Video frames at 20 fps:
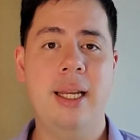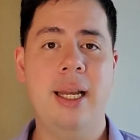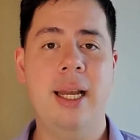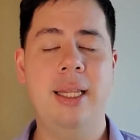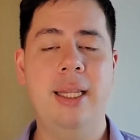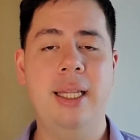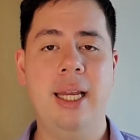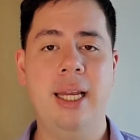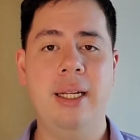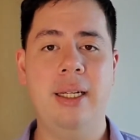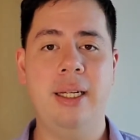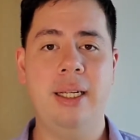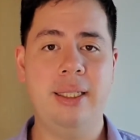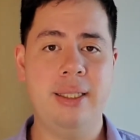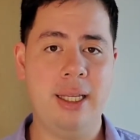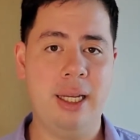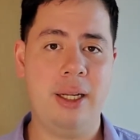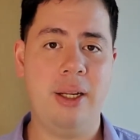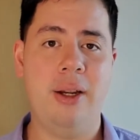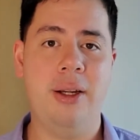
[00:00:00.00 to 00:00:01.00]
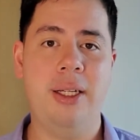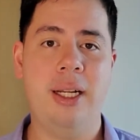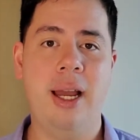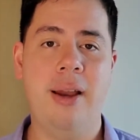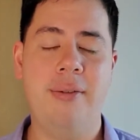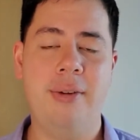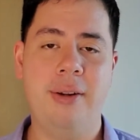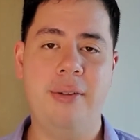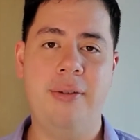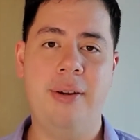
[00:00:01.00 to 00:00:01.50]
And then is that going to
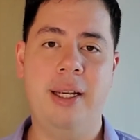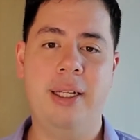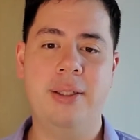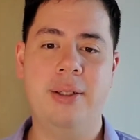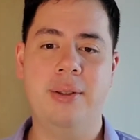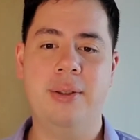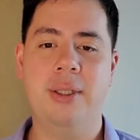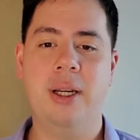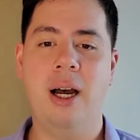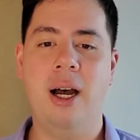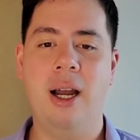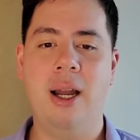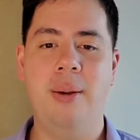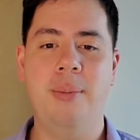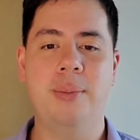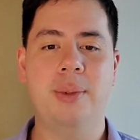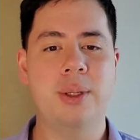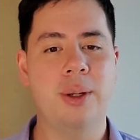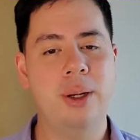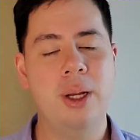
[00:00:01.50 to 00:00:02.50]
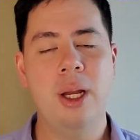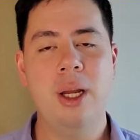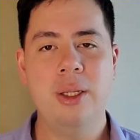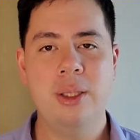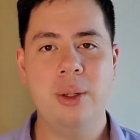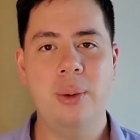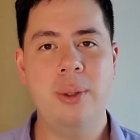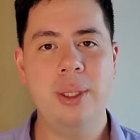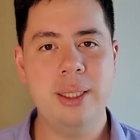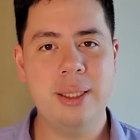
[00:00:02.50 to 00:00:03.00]
have an effect on time? So
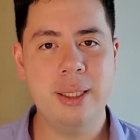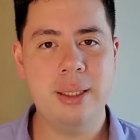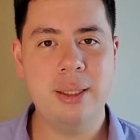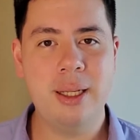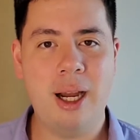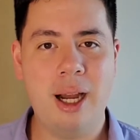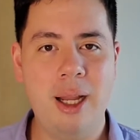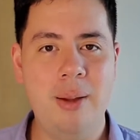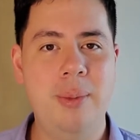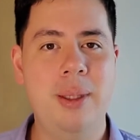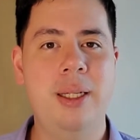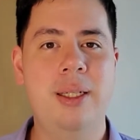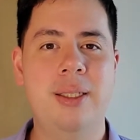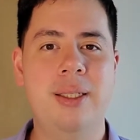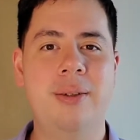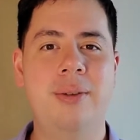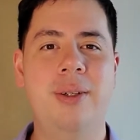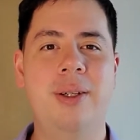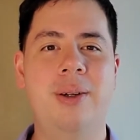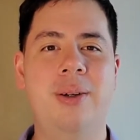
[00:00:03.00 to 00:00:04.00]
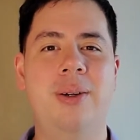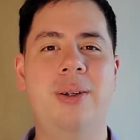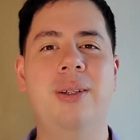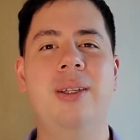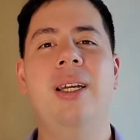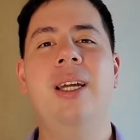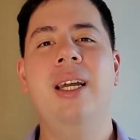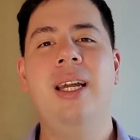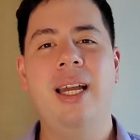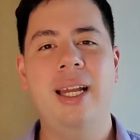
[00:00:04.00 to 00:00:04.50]
what is the timeliness of it all?
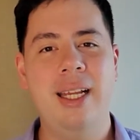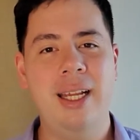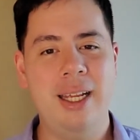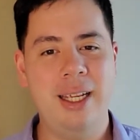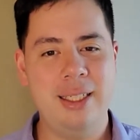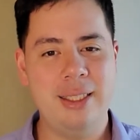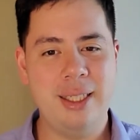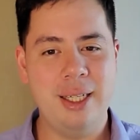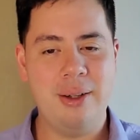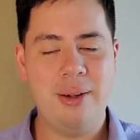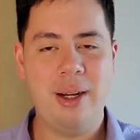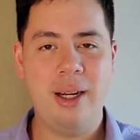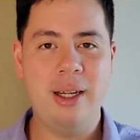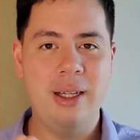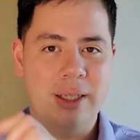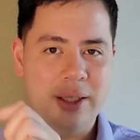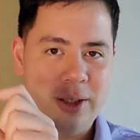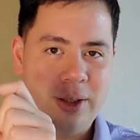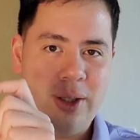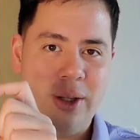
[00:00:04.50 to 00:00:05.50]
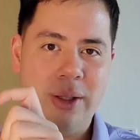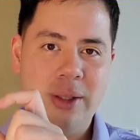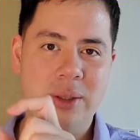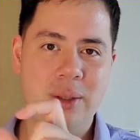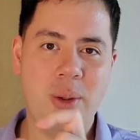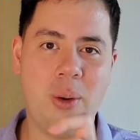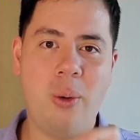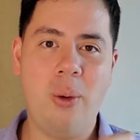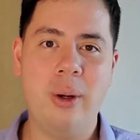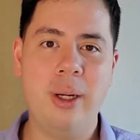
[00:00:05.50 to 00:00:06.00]
Is there a certain
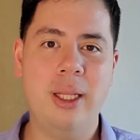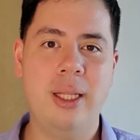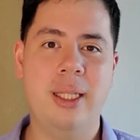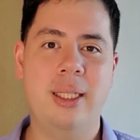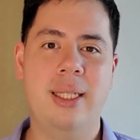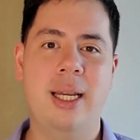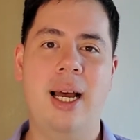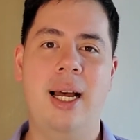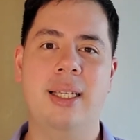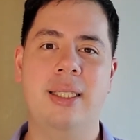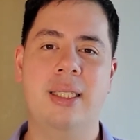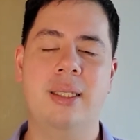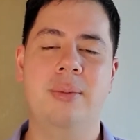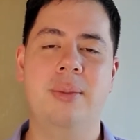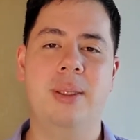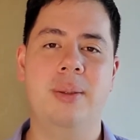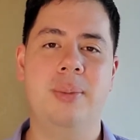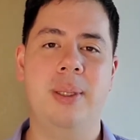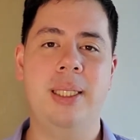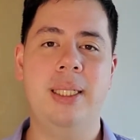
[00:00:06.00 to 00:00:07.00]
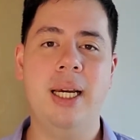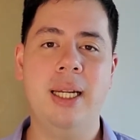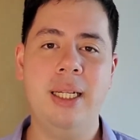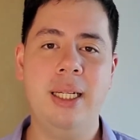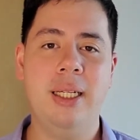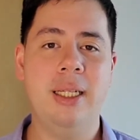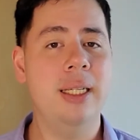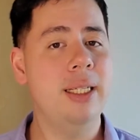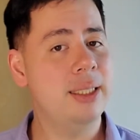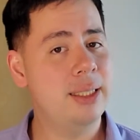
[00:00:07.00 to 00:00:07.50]
order the tasks must be done
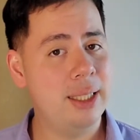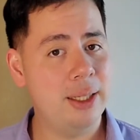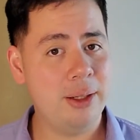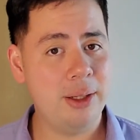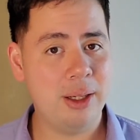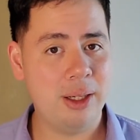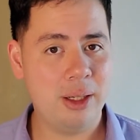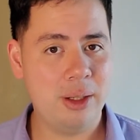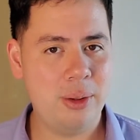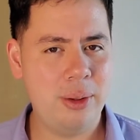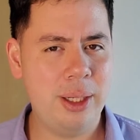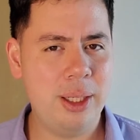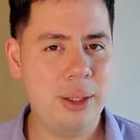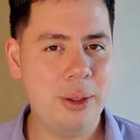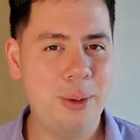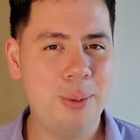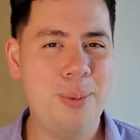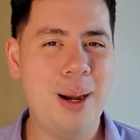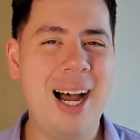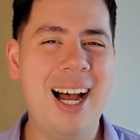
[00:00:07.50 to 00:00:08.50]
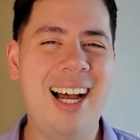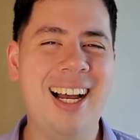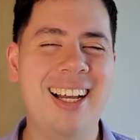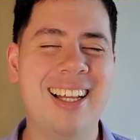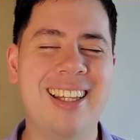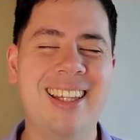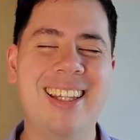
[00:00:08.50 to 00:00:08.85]
in? Is there a critical path?